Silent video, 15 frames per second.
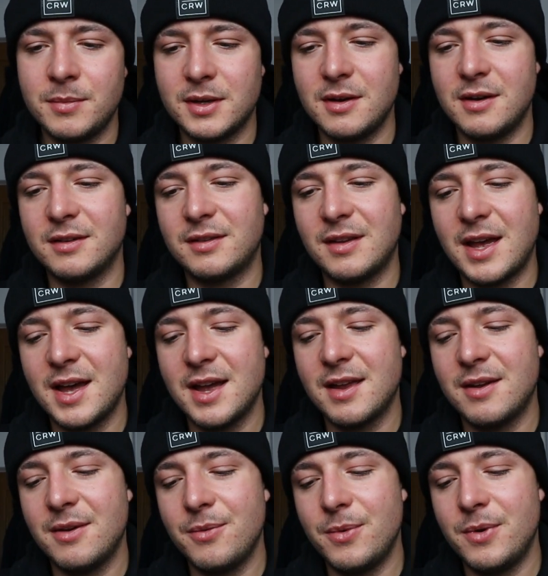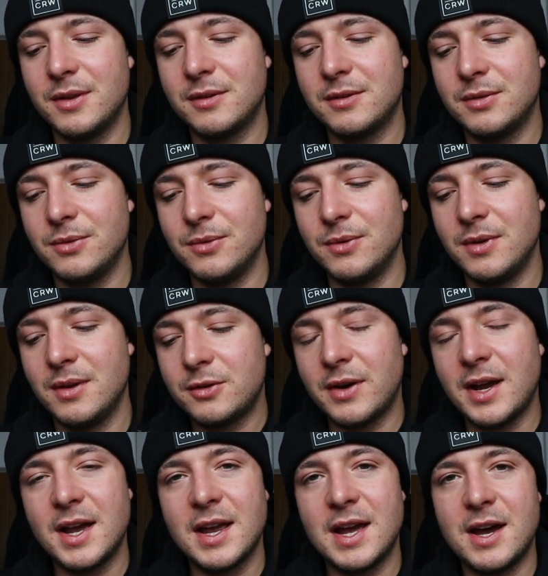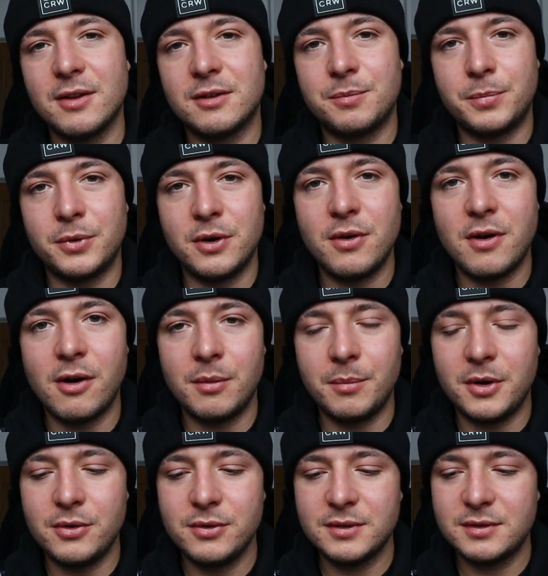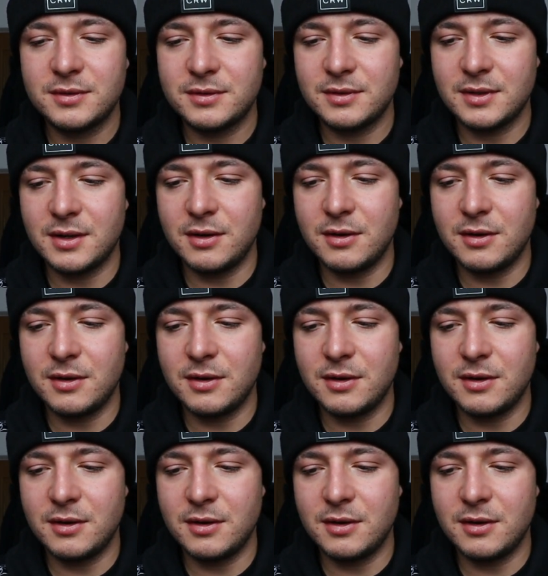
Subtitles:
because I want to try out pro hormones. I don't